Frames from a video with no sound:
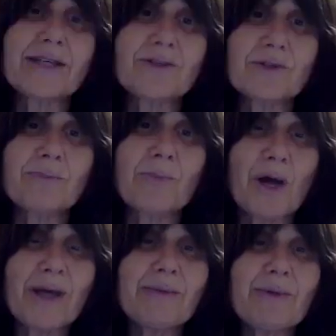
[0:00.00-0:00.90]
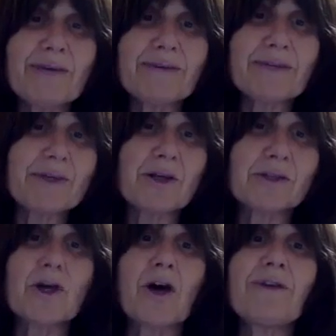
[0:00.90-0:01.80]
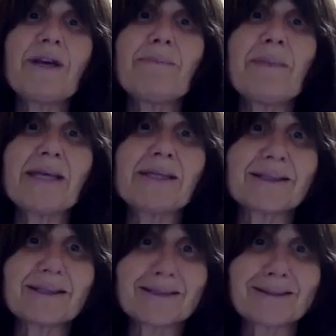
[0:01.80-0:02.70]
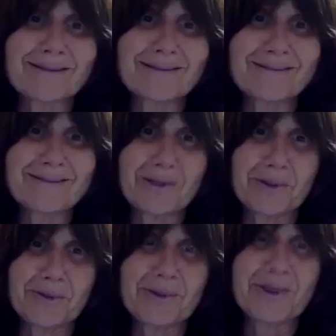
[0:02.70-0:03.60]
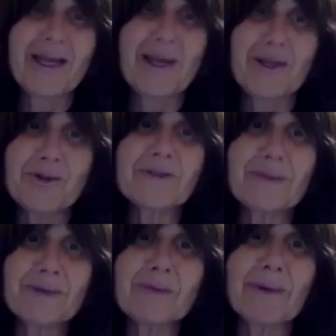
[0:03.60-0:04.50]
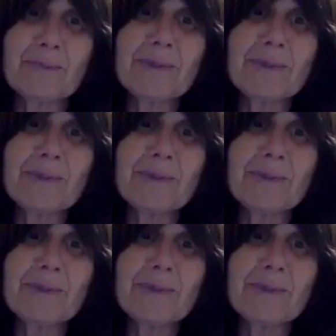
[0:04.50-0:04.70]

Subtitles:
so the body, we have something called kavod mace. You have something about